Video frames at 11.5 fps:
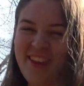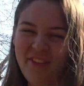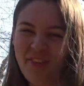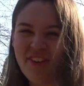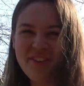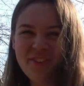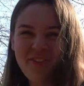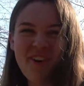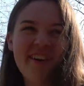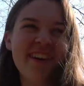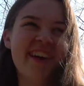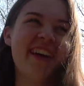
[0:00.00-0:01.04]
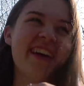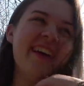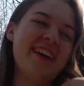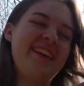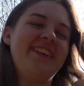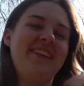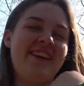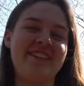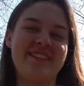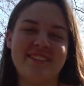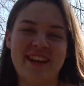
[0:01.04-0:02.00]
Wonder why. Yeah, it
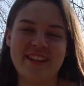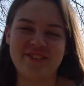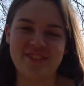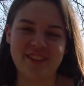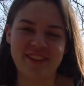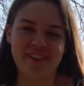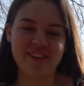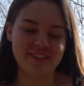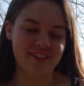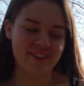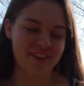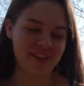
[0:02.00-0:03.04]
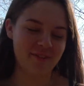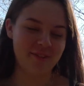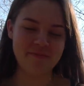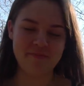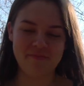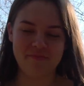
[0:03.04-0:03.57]
tastes really nice. I like that one.